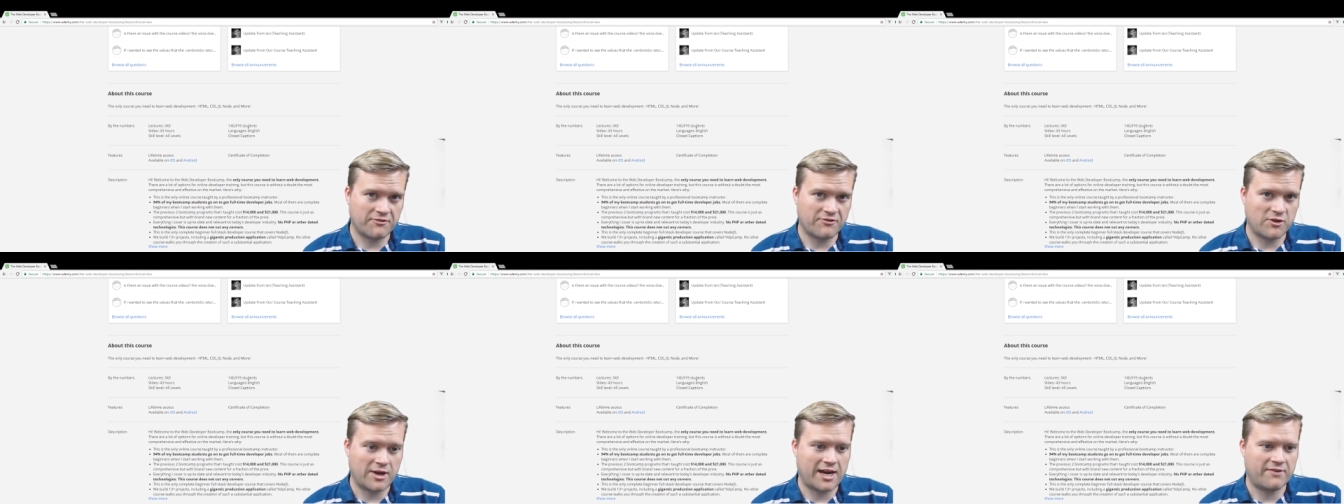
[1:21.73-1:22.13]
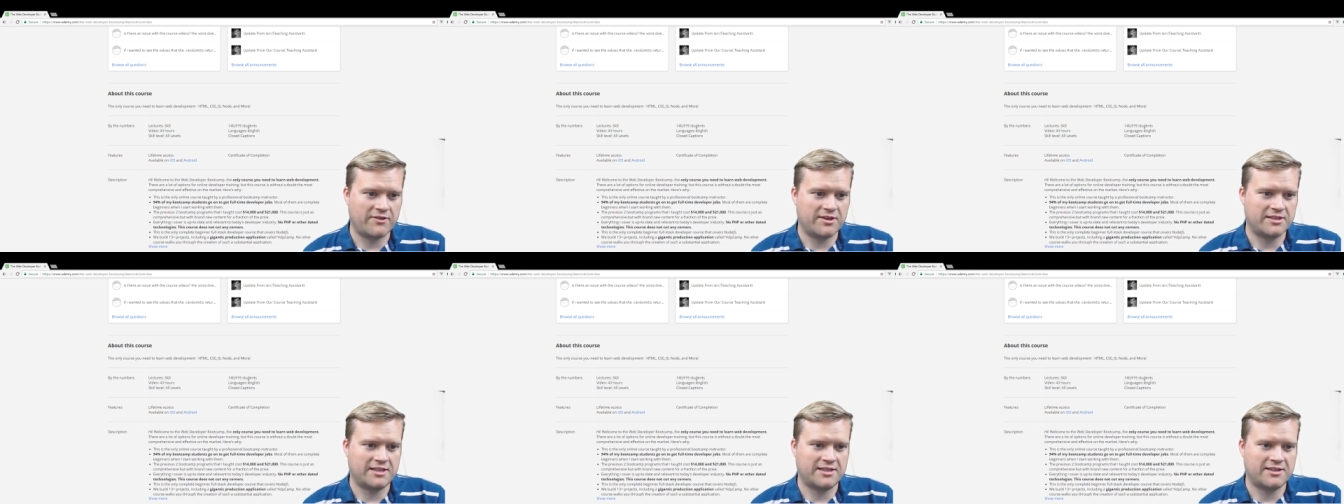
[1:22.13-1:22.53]
If you
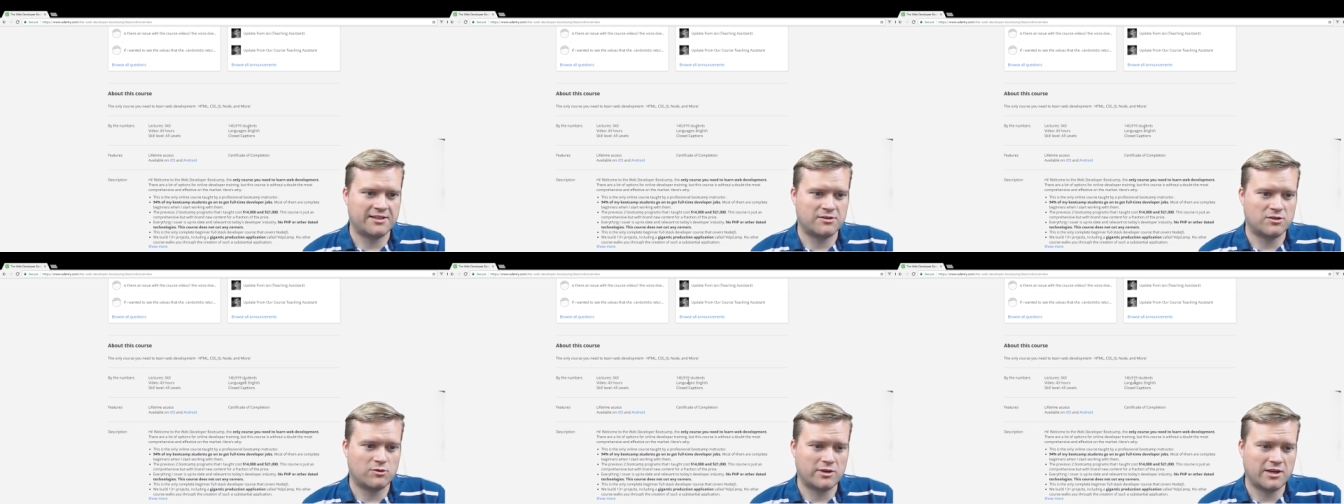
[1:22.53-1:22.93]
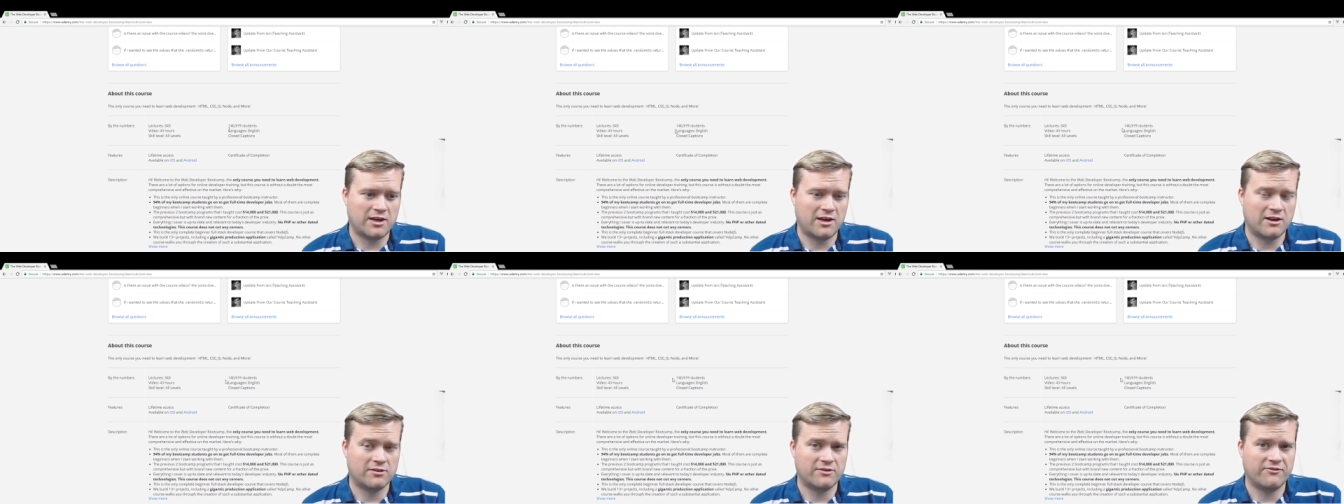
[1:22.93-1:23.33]
haven't, there's already
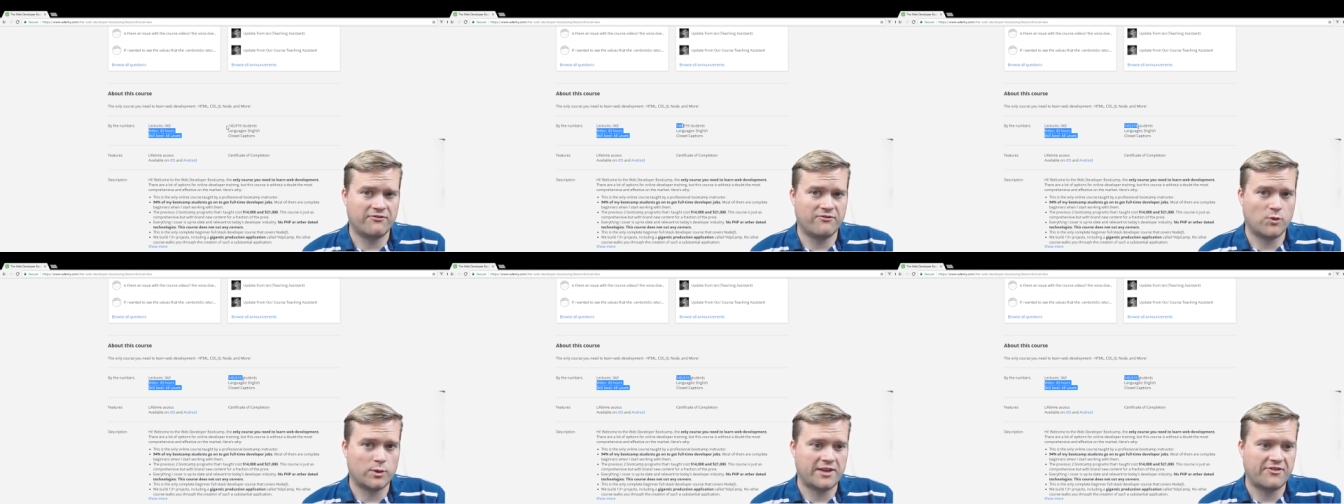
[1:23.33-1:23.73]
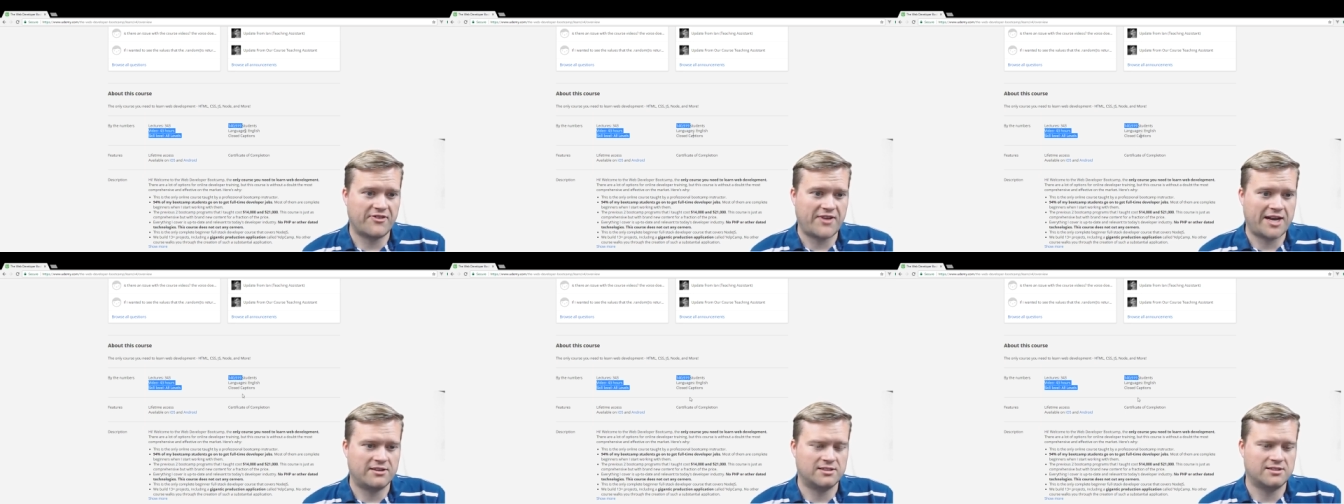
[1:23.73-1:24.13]

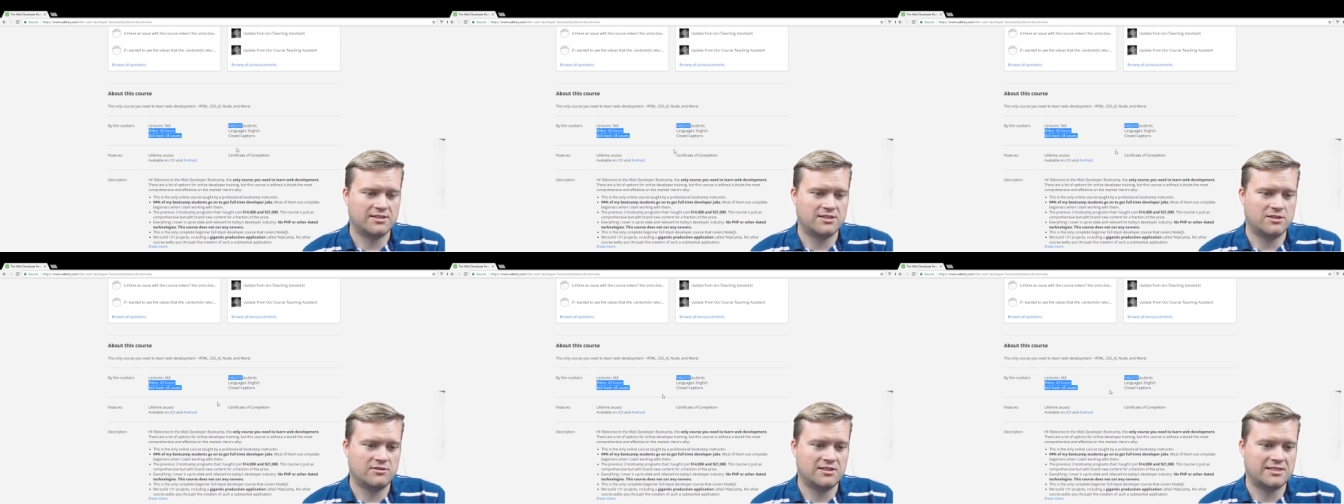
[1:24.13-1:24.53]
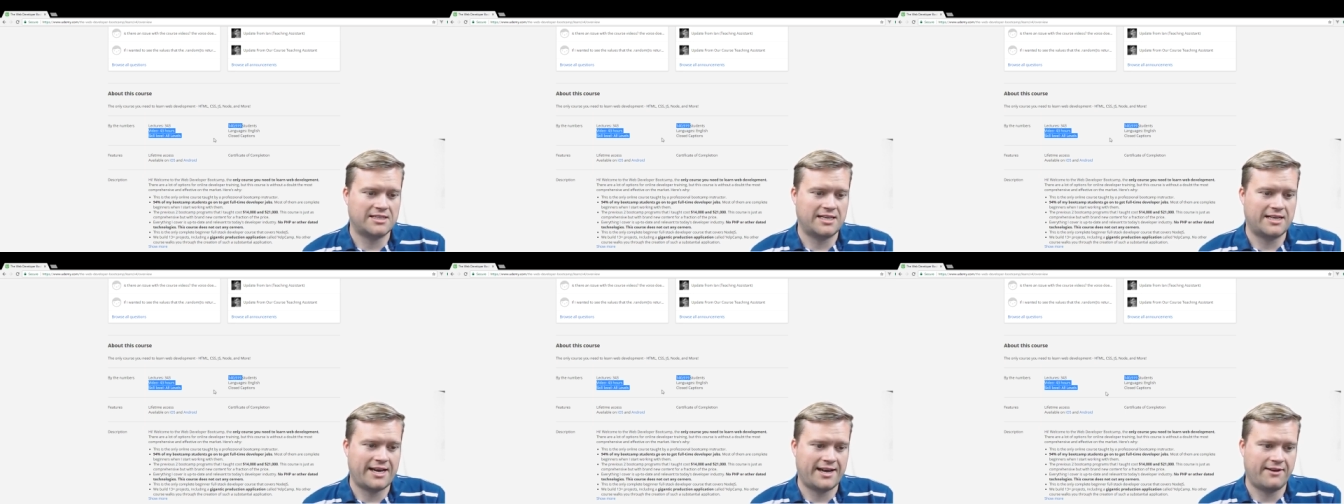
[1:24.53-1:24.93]
140,000 students
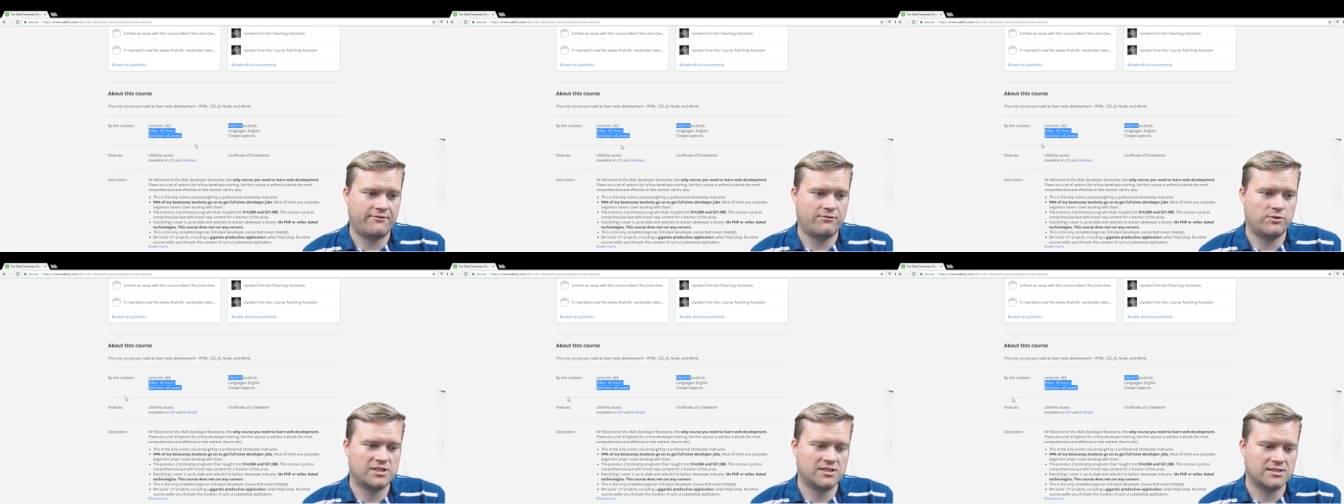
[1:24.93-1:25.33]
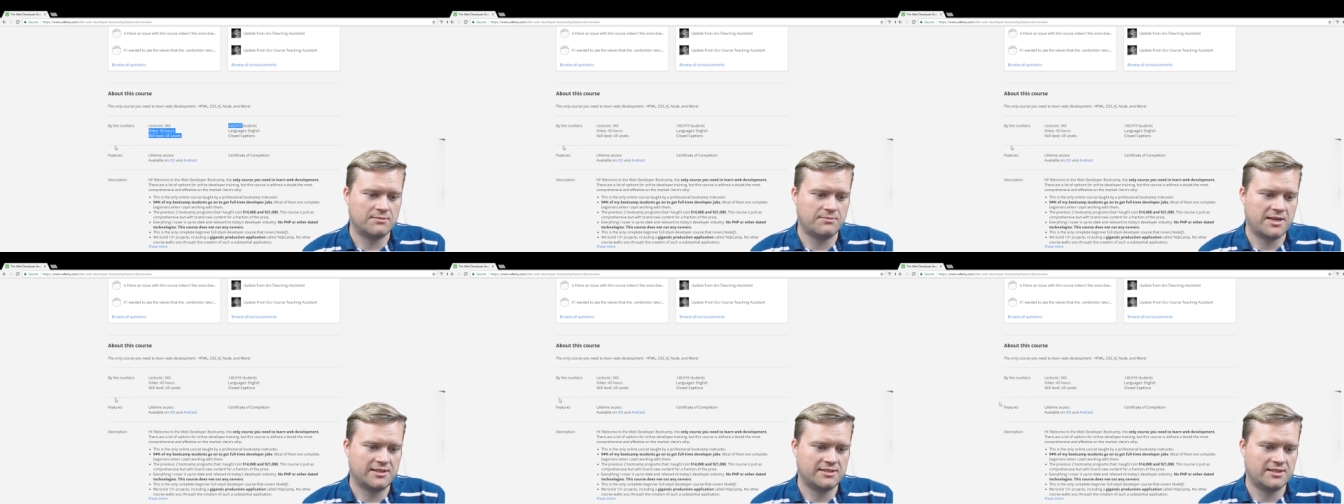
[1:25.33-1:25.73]
that have, which is
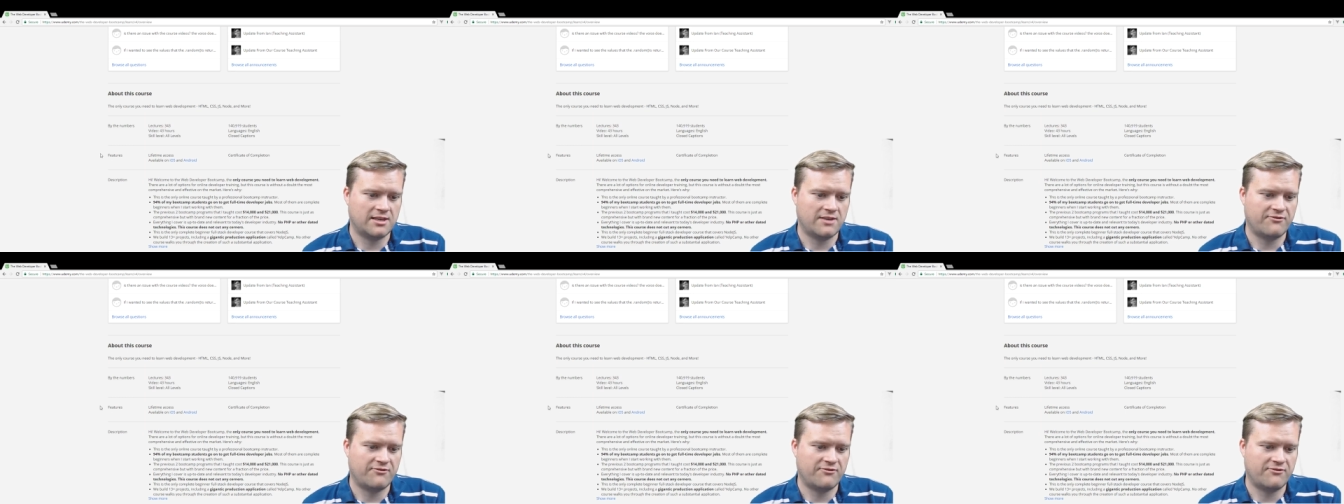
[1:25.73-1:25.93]
amazing.